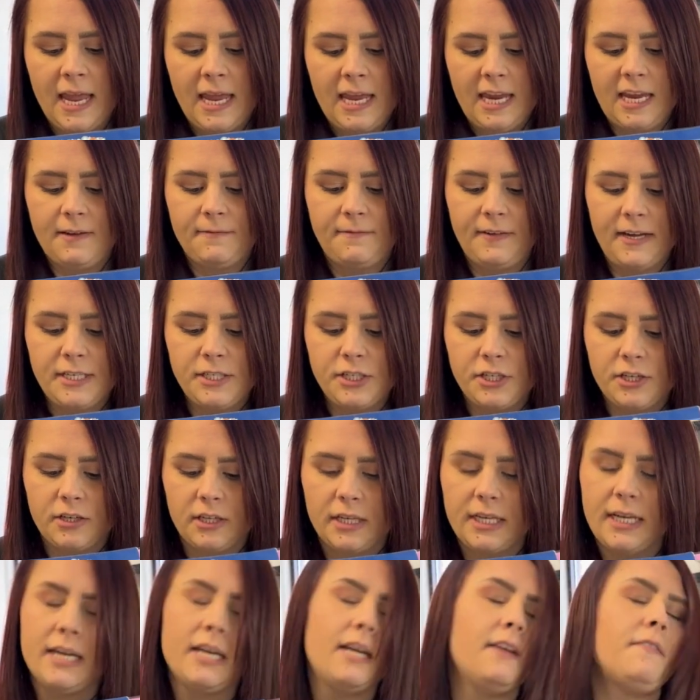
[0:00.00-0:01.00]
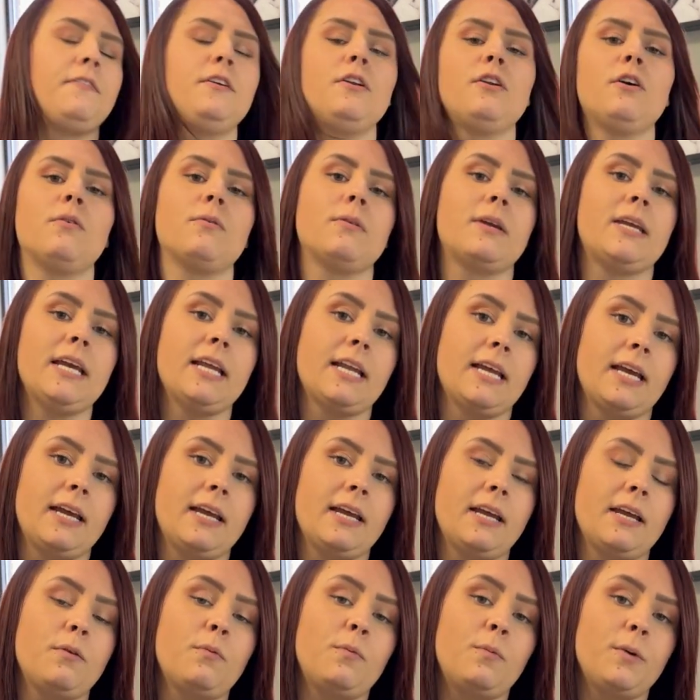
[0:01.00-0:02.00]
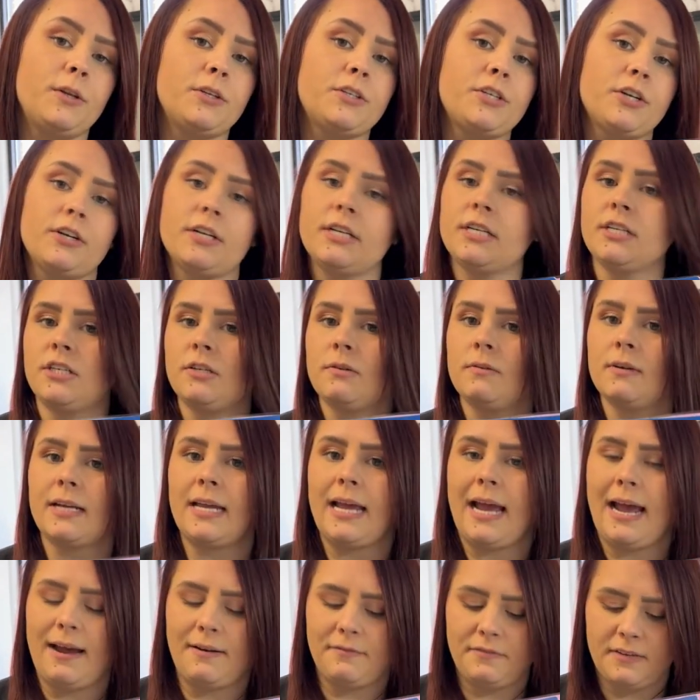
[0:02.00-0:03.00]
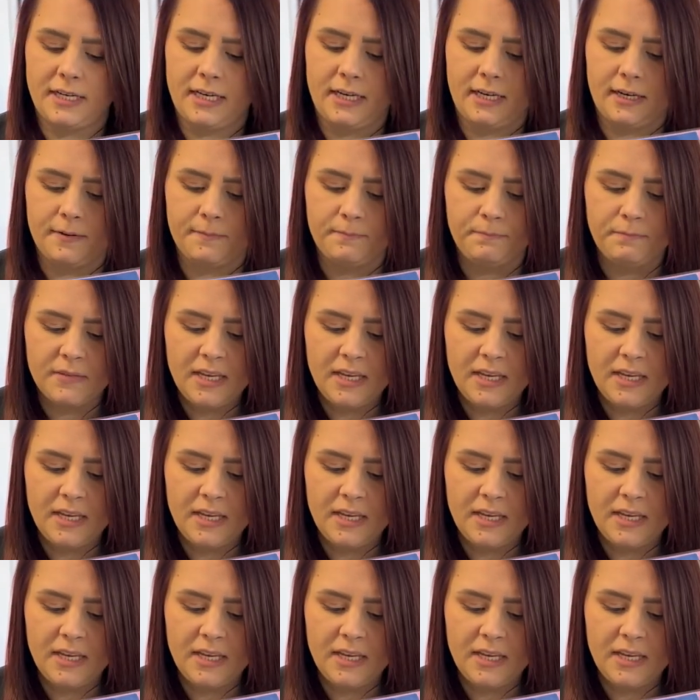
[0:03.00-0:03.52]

Eventually, if you don't get it, it will turn into a cavity.